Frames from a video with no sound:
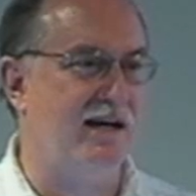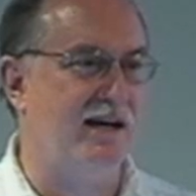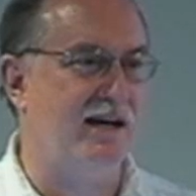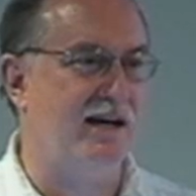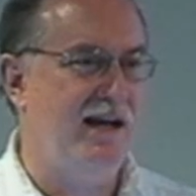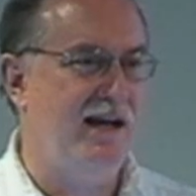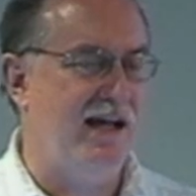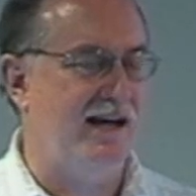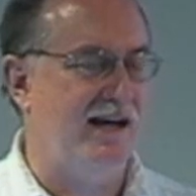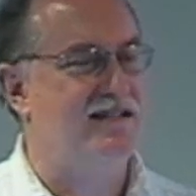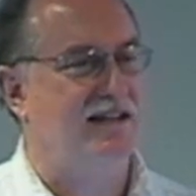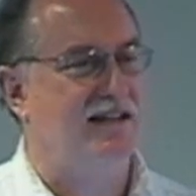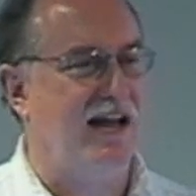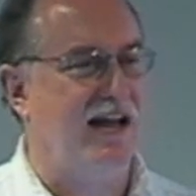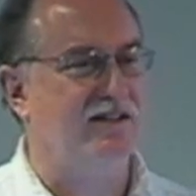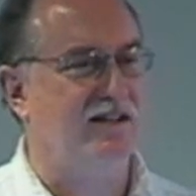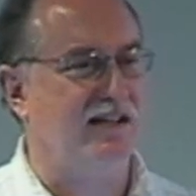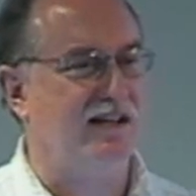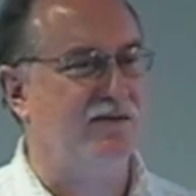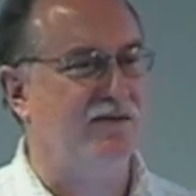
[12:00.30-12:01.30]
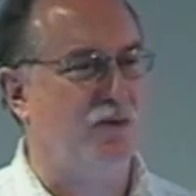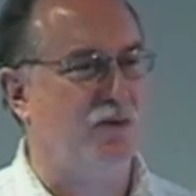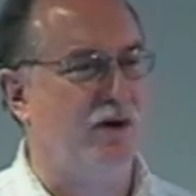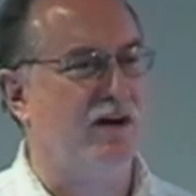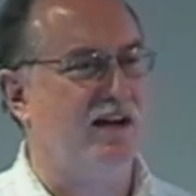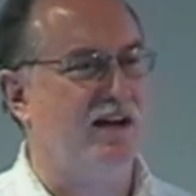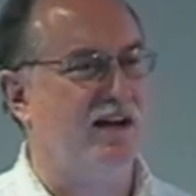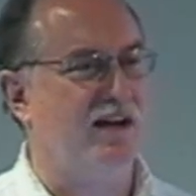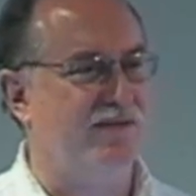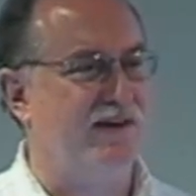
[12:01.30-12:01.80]
And he's allowed to leave
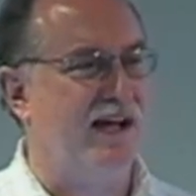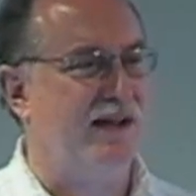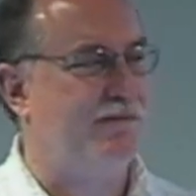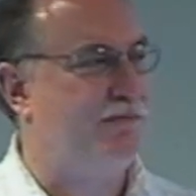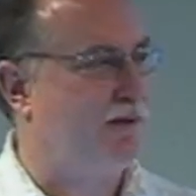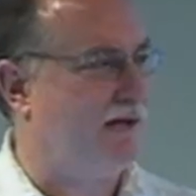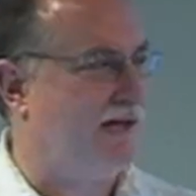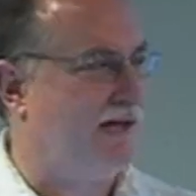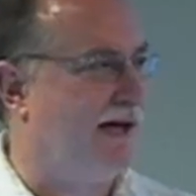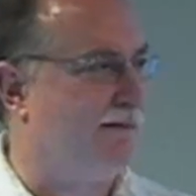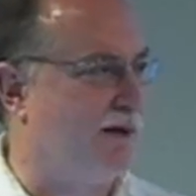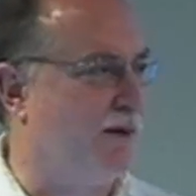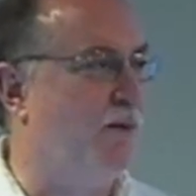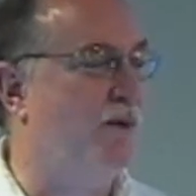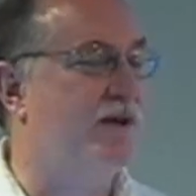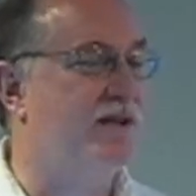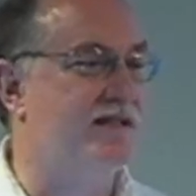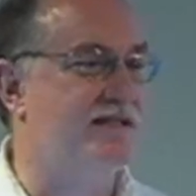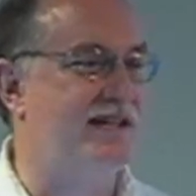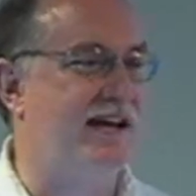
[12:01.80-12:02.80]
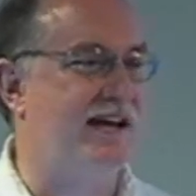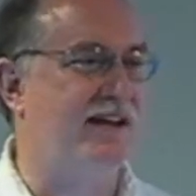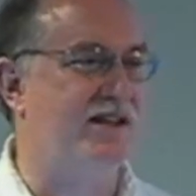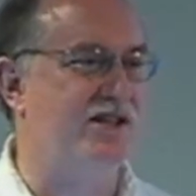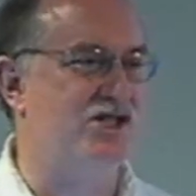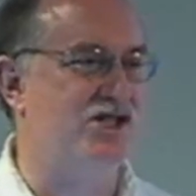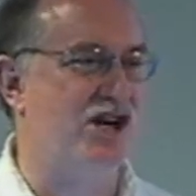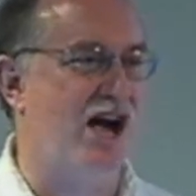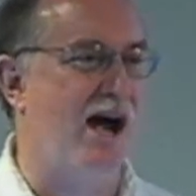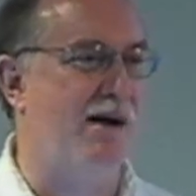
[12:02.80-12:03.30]
work at five P M He wouldn't take the
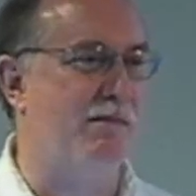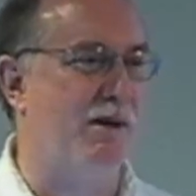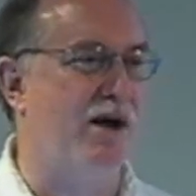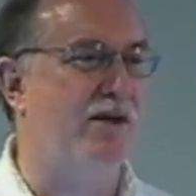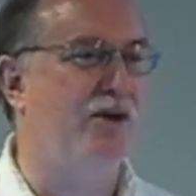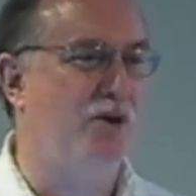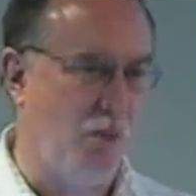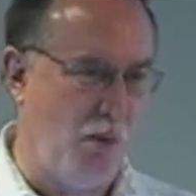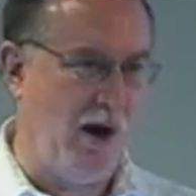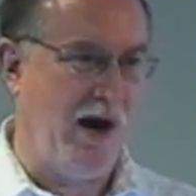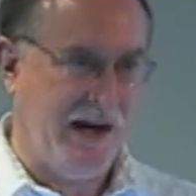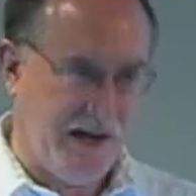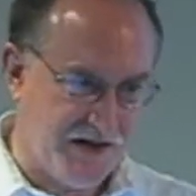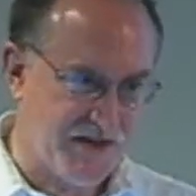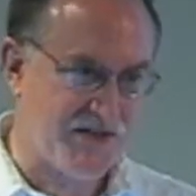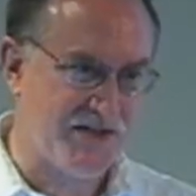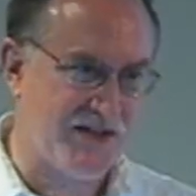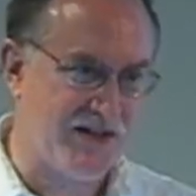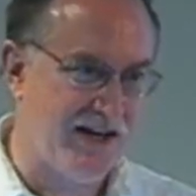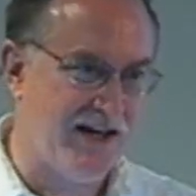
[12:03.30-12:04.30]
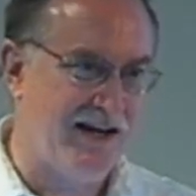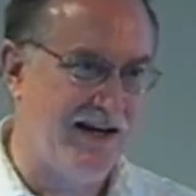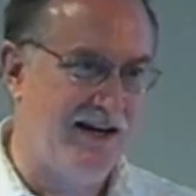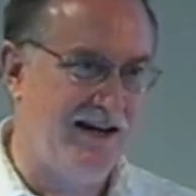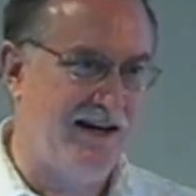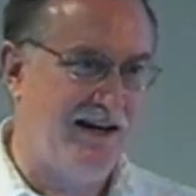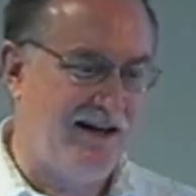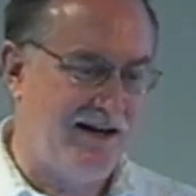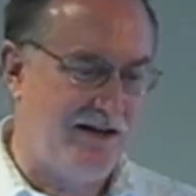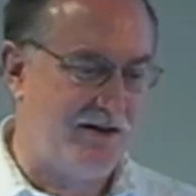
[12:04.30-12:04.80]
job otherwise,
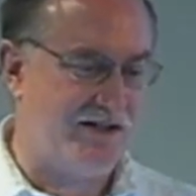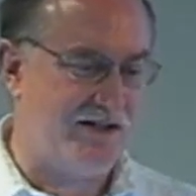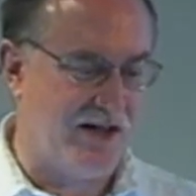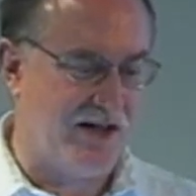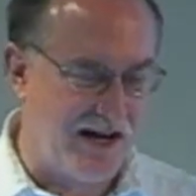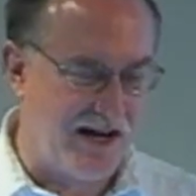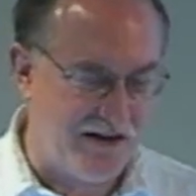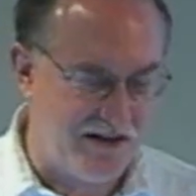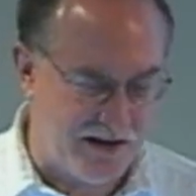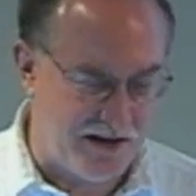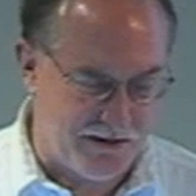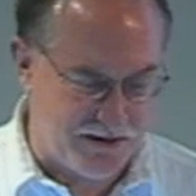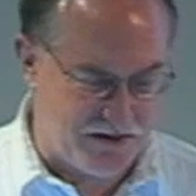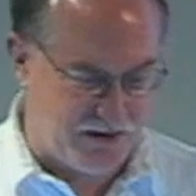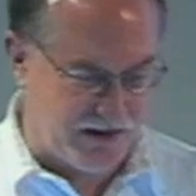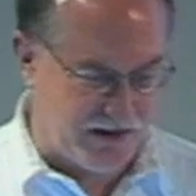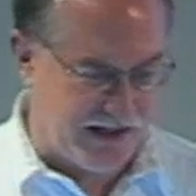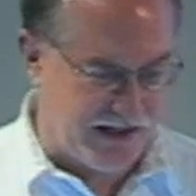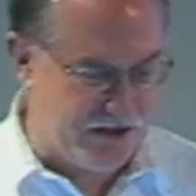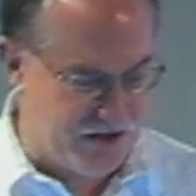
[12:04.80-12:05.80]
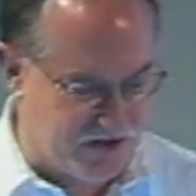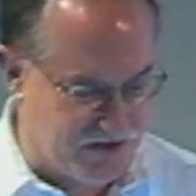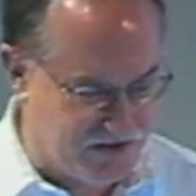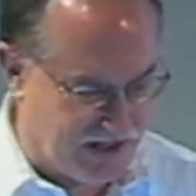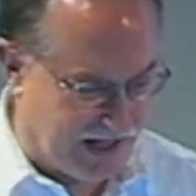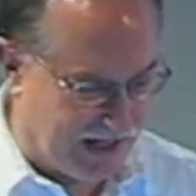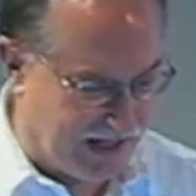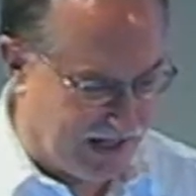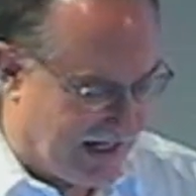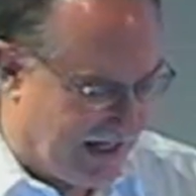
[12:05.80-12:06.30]
which I, I thought was really
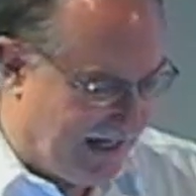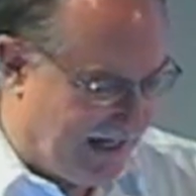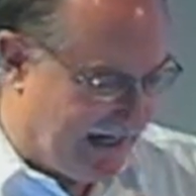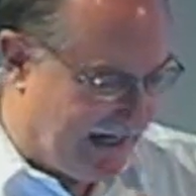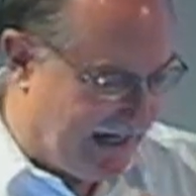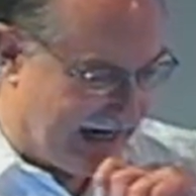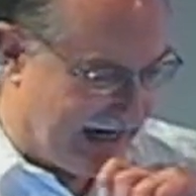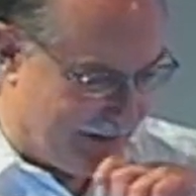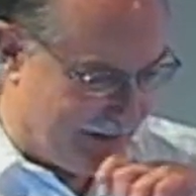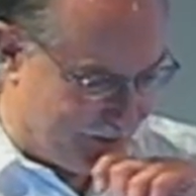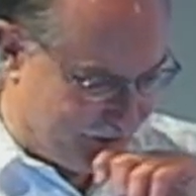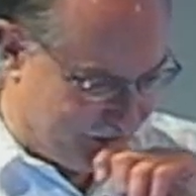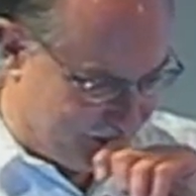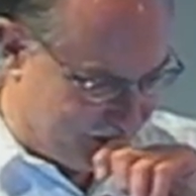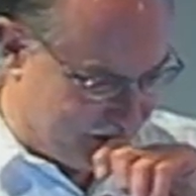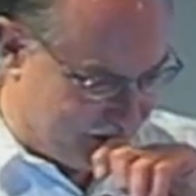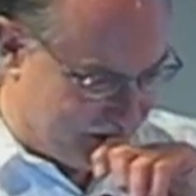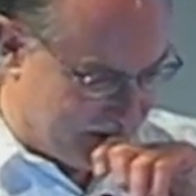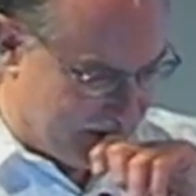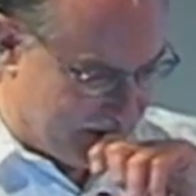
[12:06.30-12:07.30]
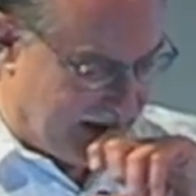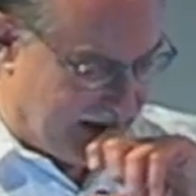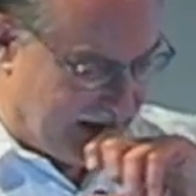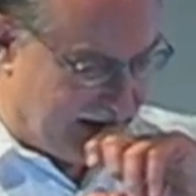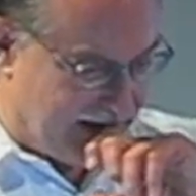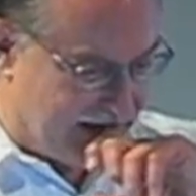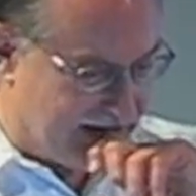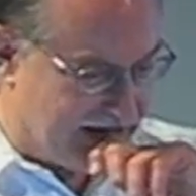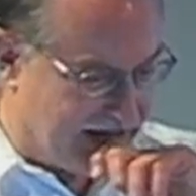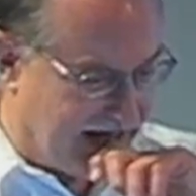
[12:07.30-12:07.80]
interesting. Um,
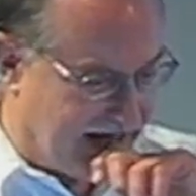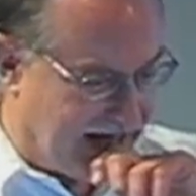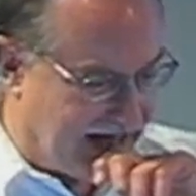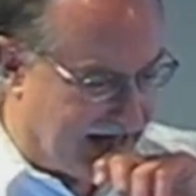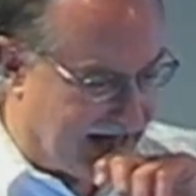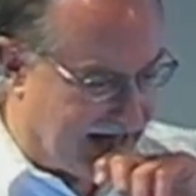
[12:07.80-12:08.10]
the...